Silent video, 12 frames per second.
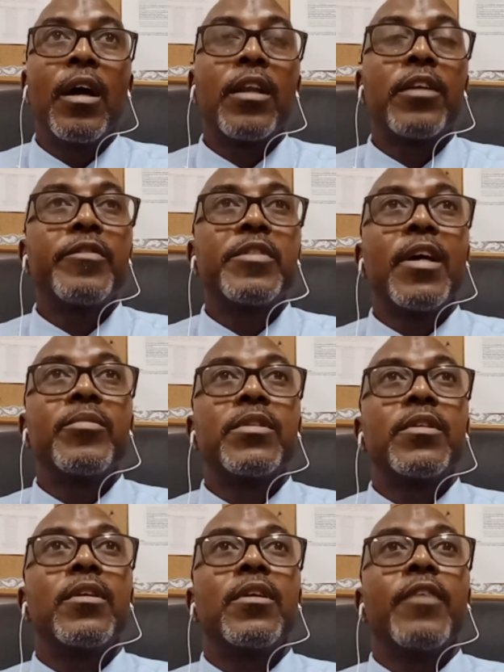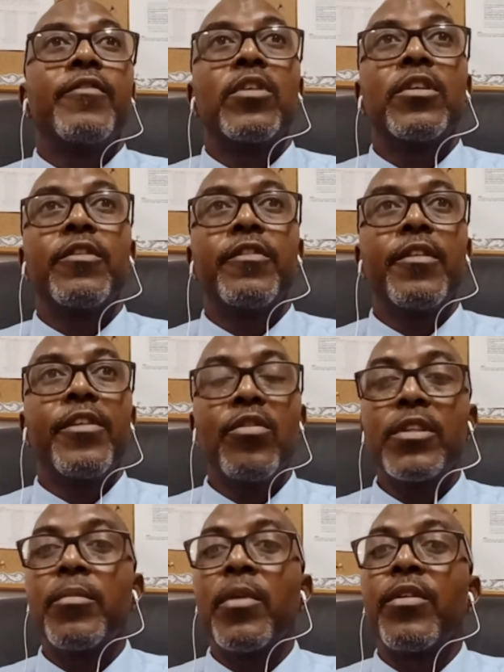A lot of times they have not even
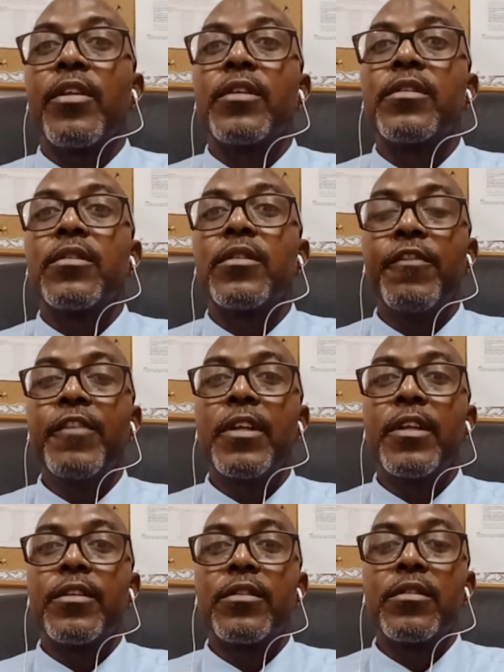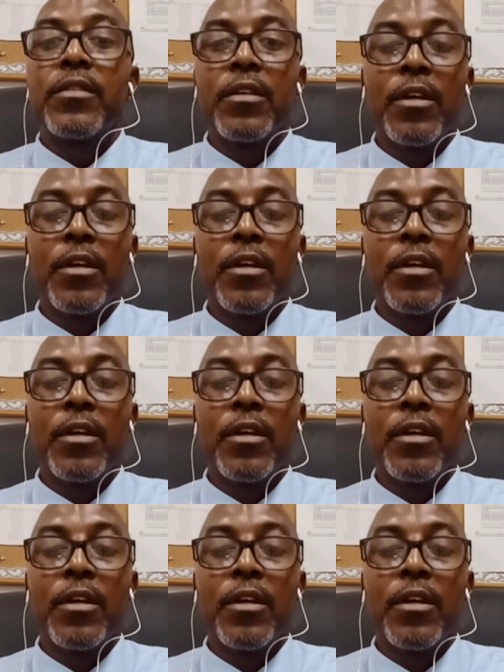thought about that, their feelings.